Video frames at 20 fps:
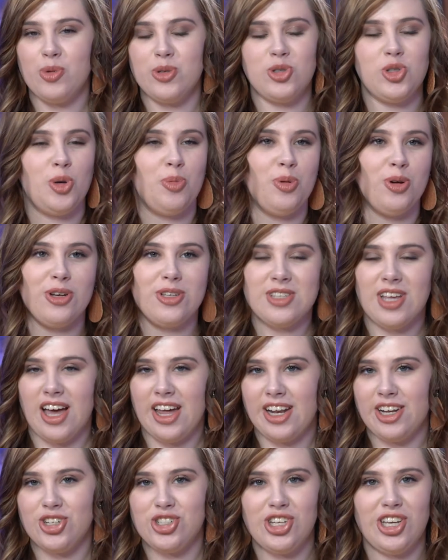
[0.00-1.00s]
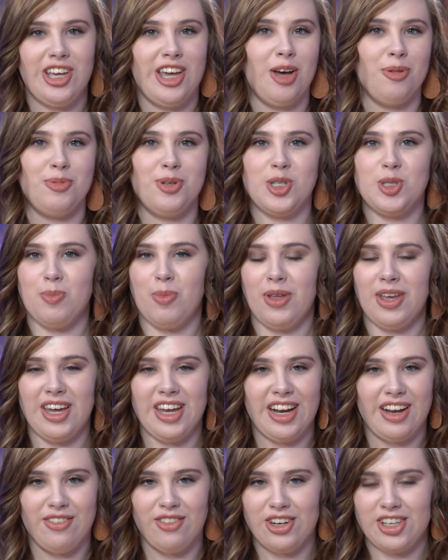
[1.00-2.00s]
was super excited. She helped us
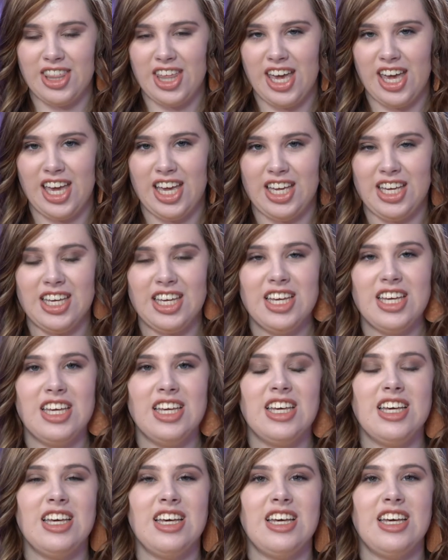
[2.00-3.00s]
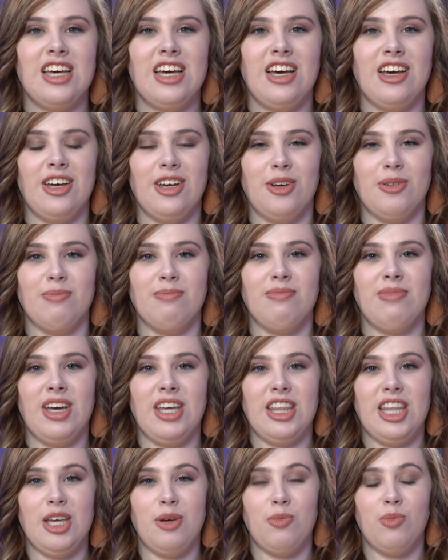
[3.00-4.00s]
plan everything. And
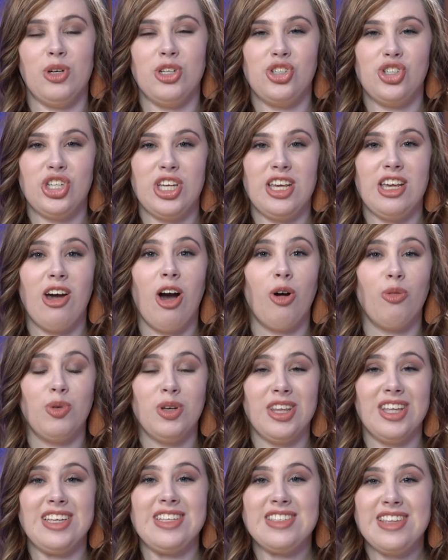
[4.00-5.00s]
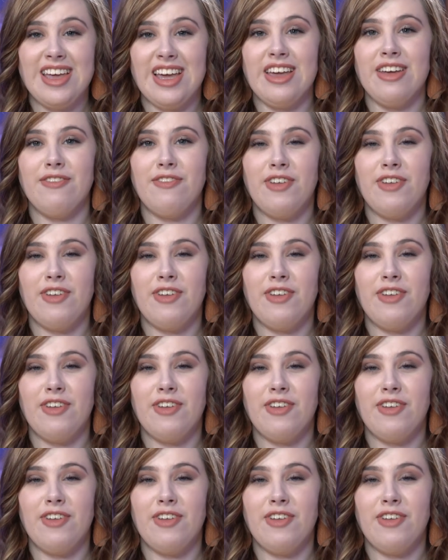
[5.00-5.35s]
then when she got really sick in